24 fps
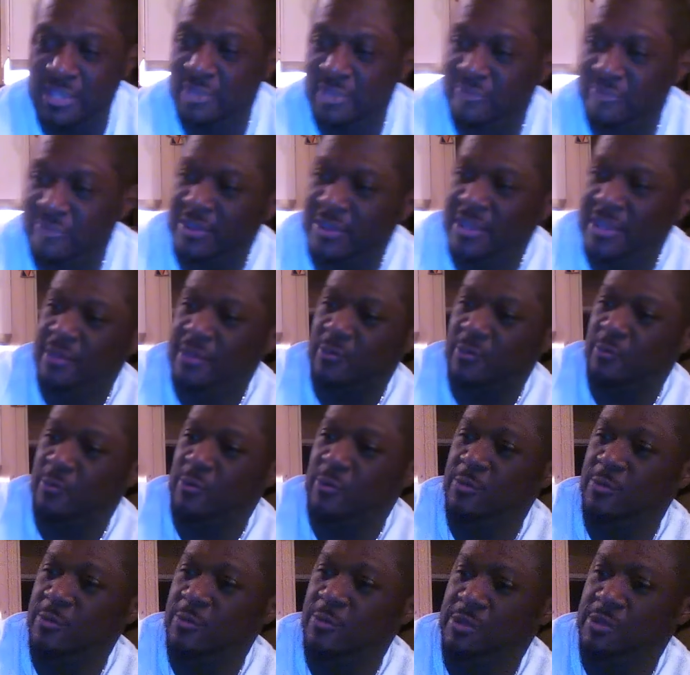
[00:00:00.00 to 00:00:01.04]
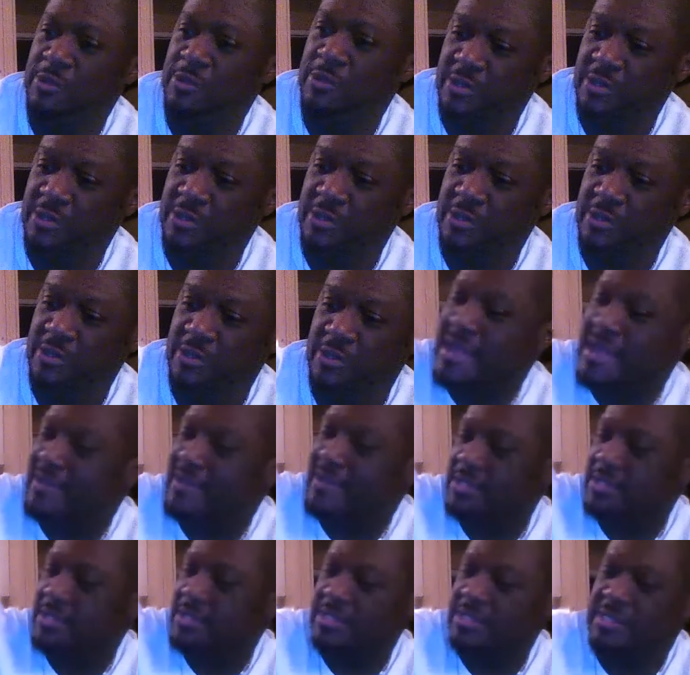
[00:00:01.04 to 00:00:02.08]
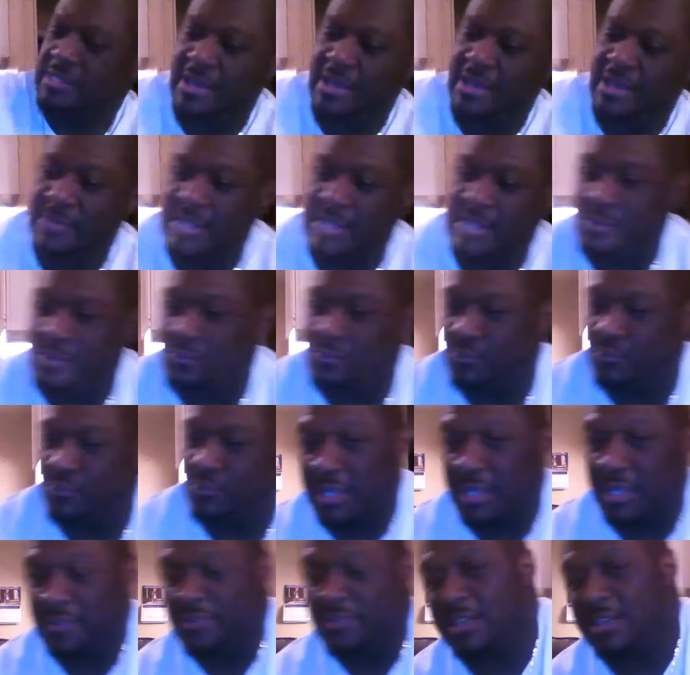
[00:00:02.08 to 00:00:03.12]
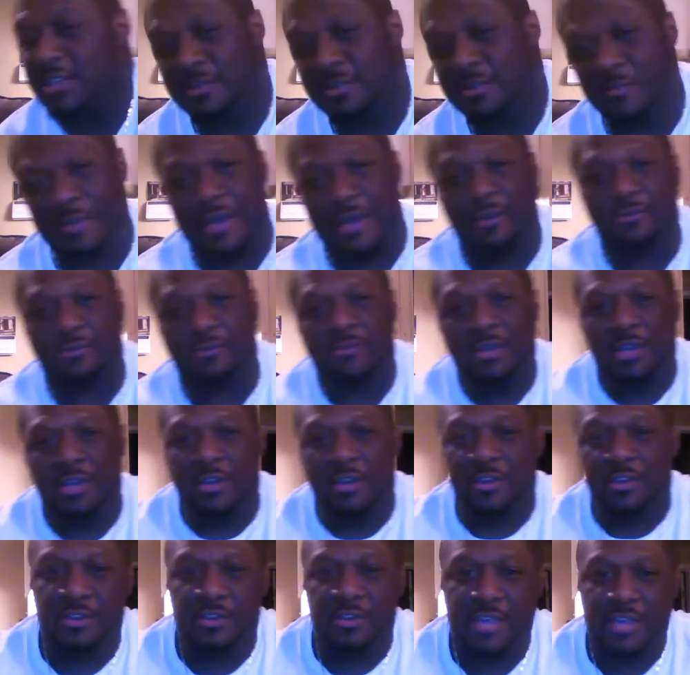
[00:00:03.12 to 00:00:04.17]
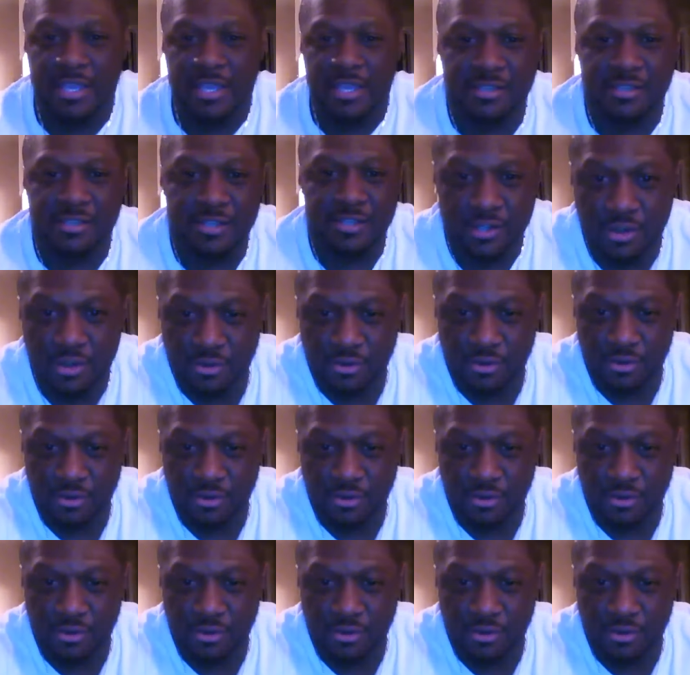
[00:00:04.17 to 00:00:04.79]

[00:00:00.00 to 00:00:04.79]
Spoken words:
we were to travel in time and they knew nothing about ancient culture.